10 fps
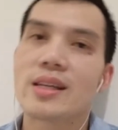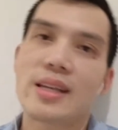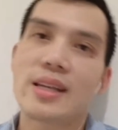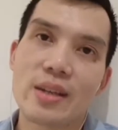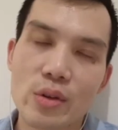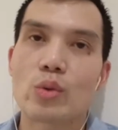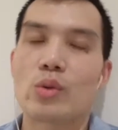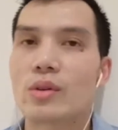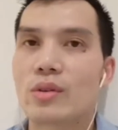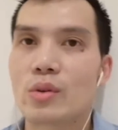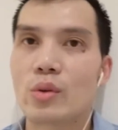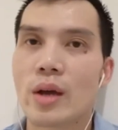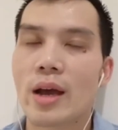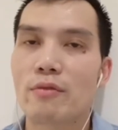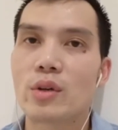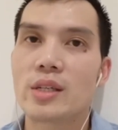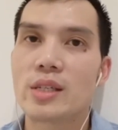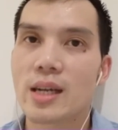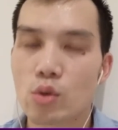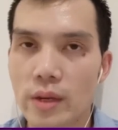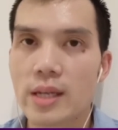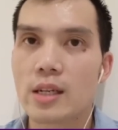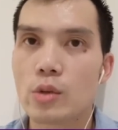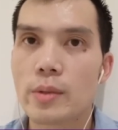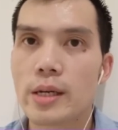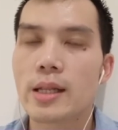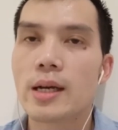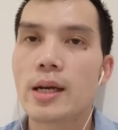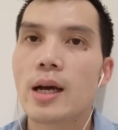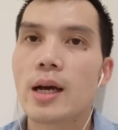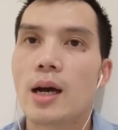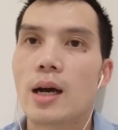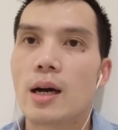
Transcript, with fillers: Obviously, you you have to adjust over here a little bit,